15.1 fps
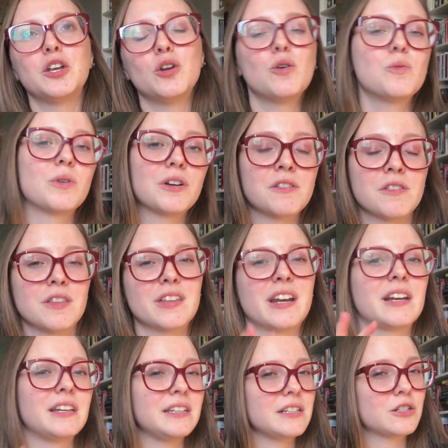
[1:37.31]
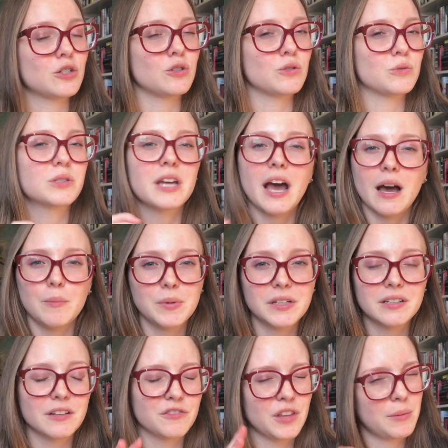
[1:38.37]
noteworthy that I need to tab it,
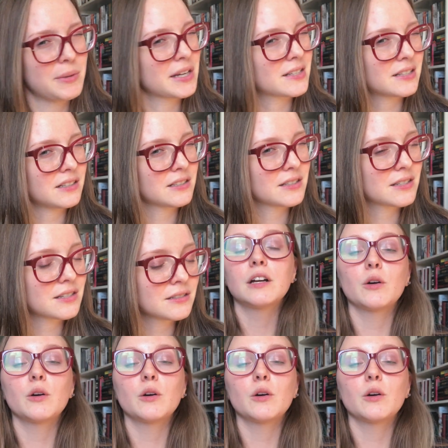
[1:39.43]
if that makes sense.